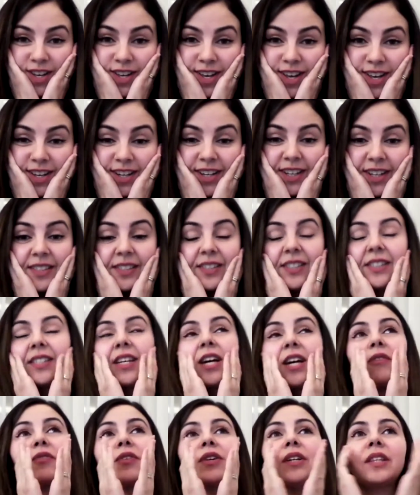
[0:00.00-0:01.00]
And I
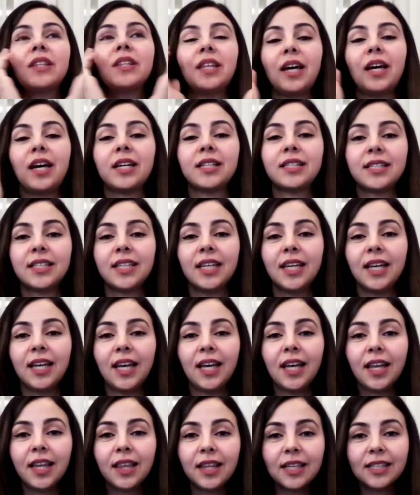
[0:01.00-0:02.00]
discovered that
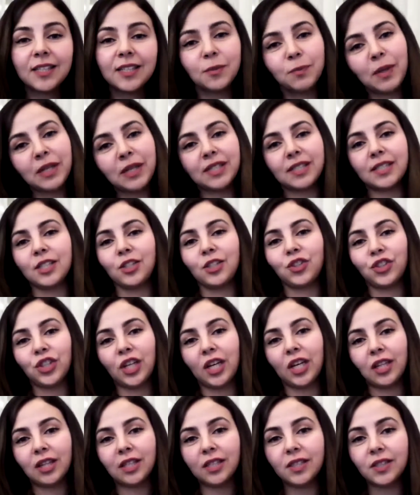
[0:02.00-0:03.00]
this message
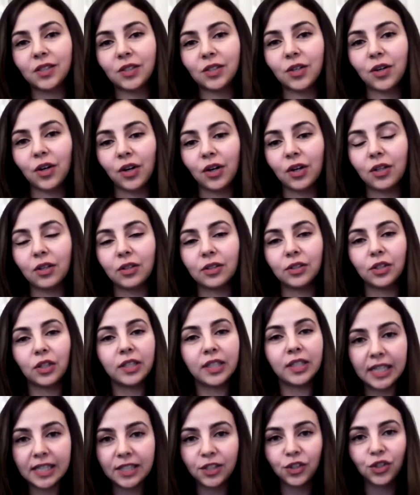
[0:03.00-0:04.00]
and this girl,
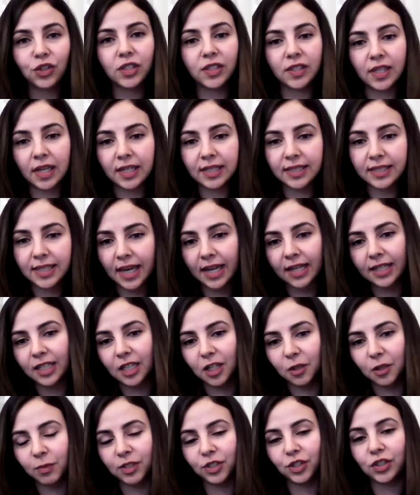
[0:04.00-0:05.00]
yes, she's not
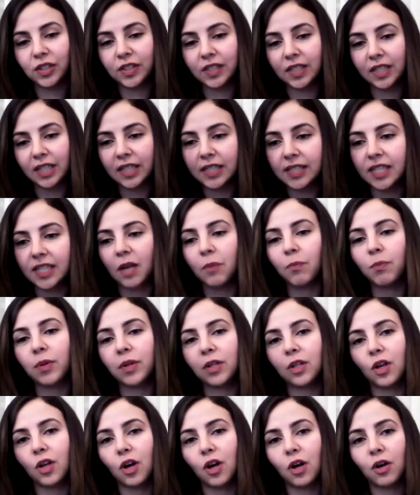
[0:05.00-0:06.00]
Dahlia, but she's an
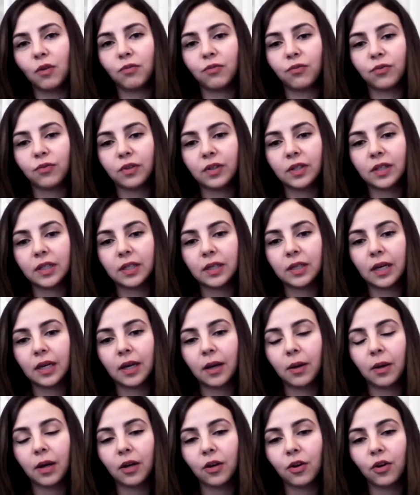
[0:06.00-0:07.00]
example of
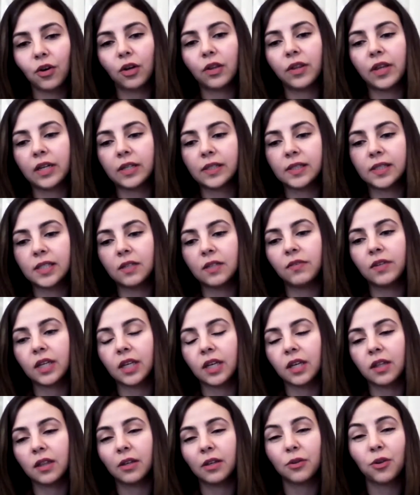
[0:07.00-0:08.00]
a girl that is living
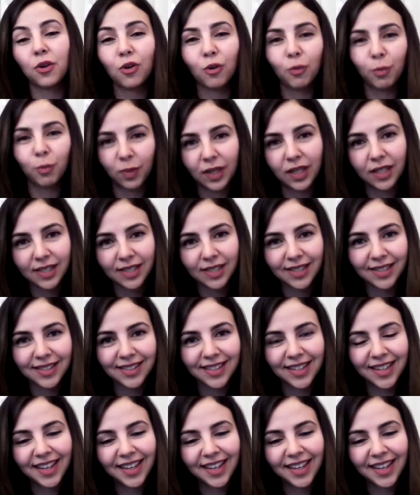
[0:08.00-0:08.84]
in the wrong place,